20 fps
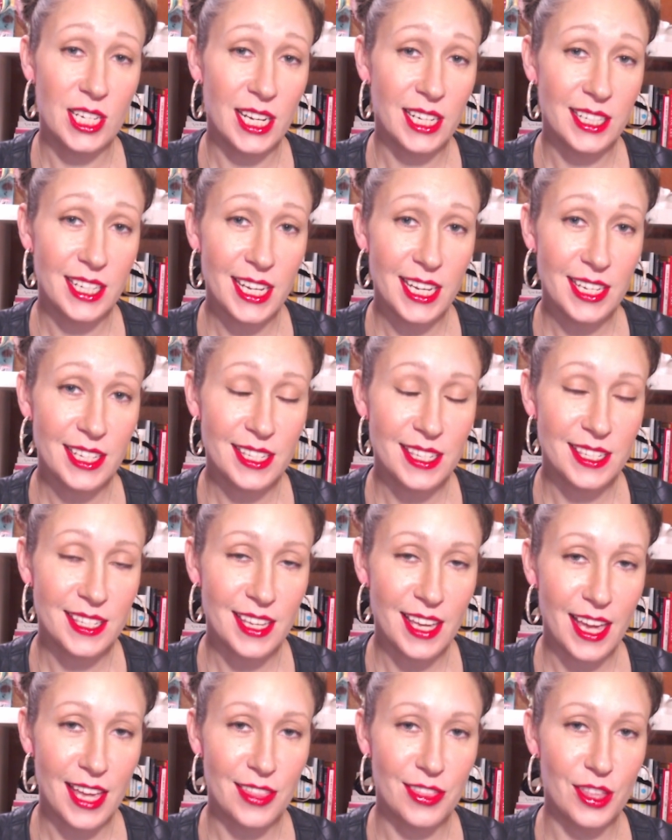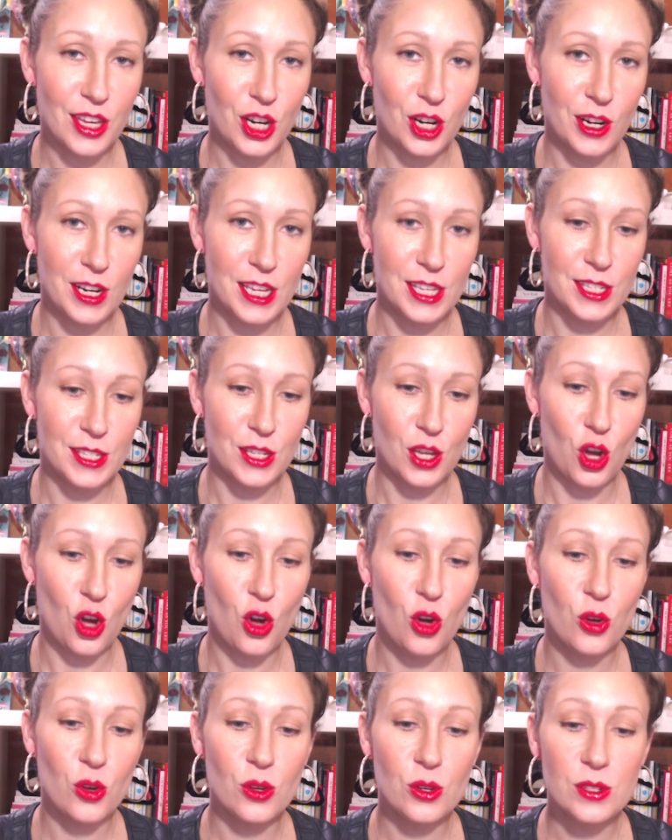techniques, and there is a
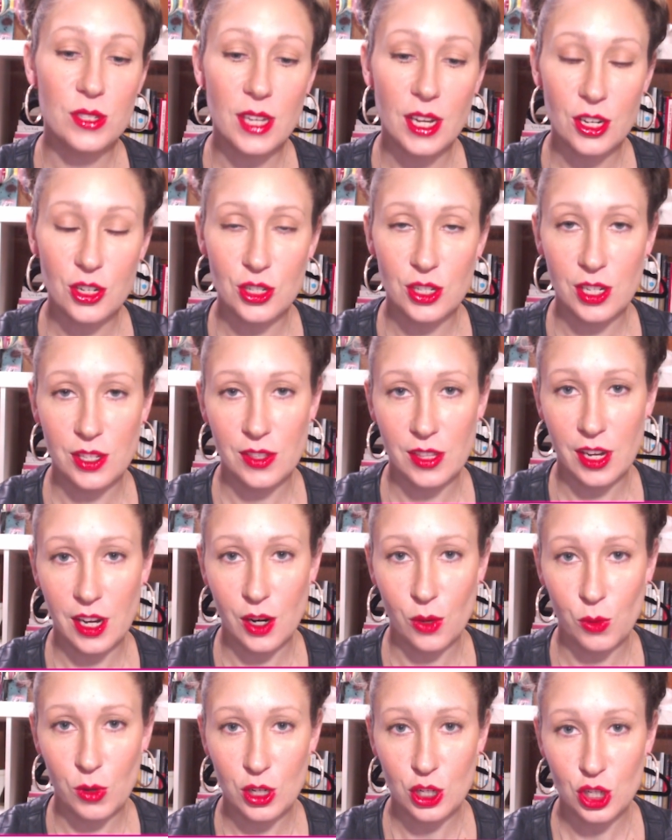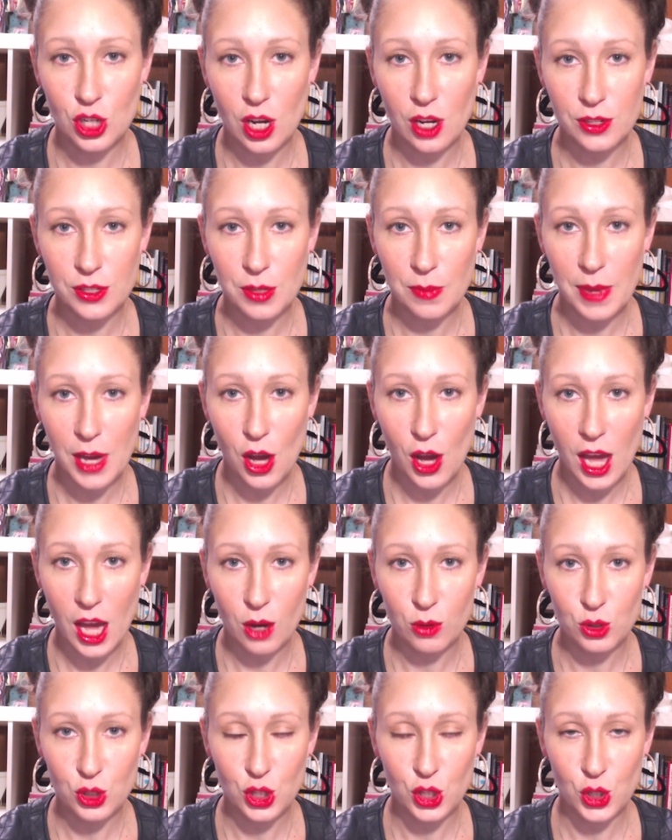whole section in there which talks about
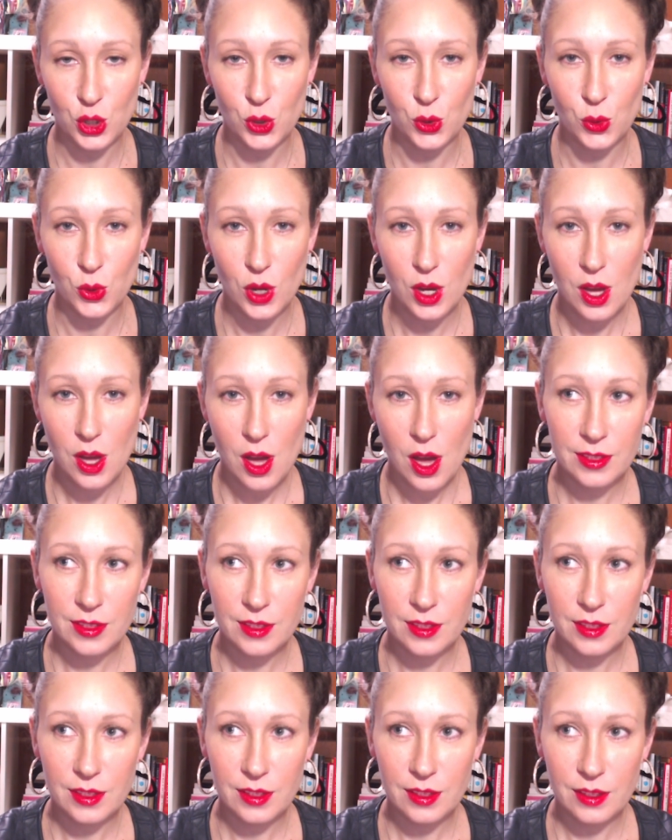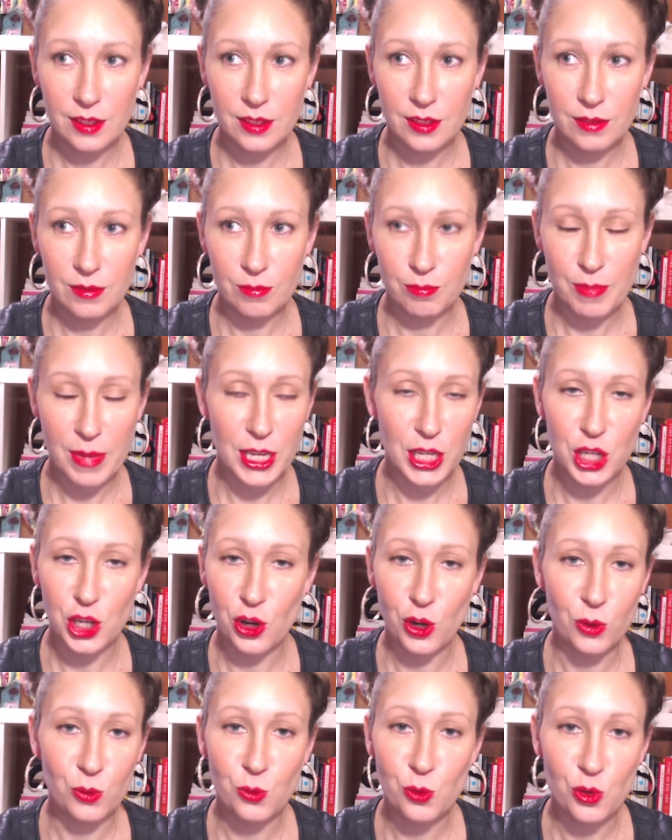how to make your
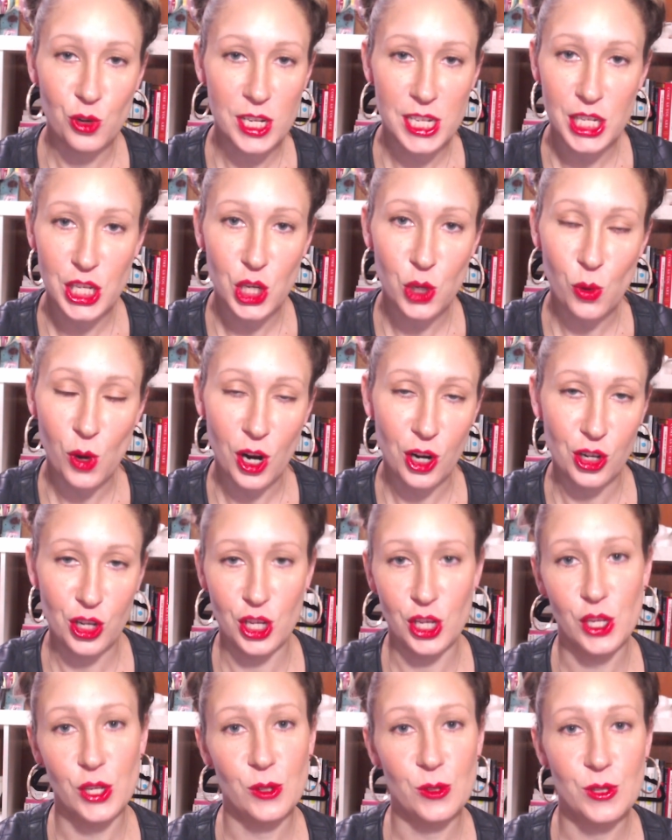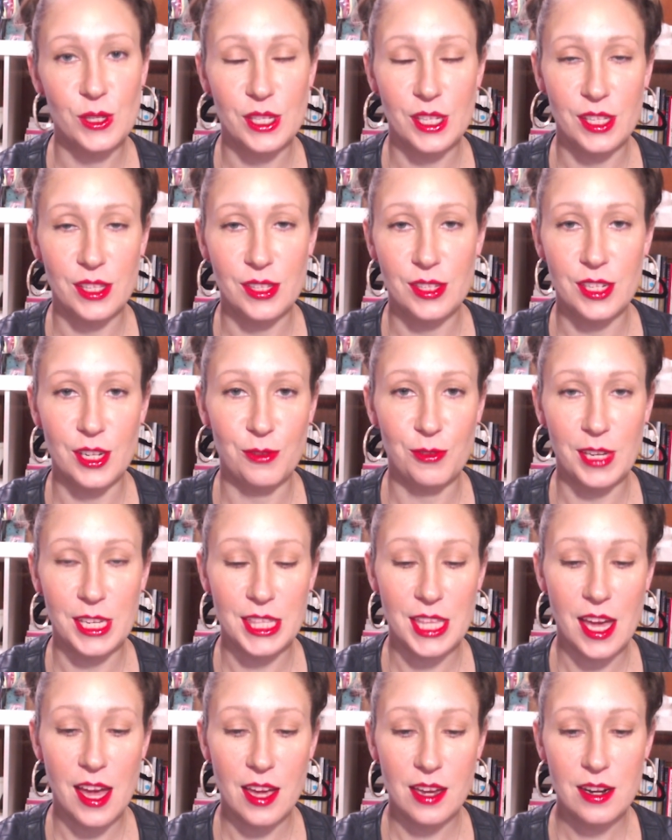own free QR codes and stuff like
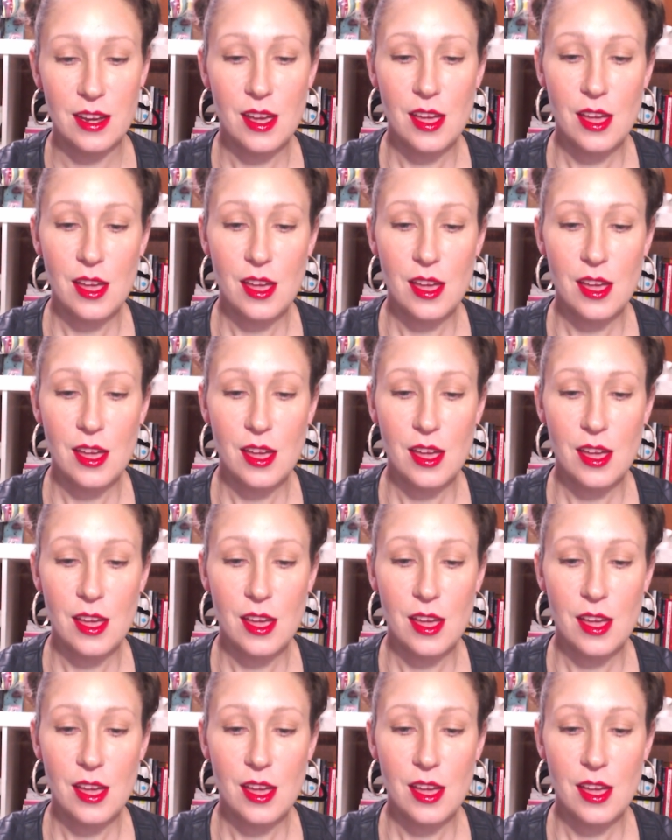that.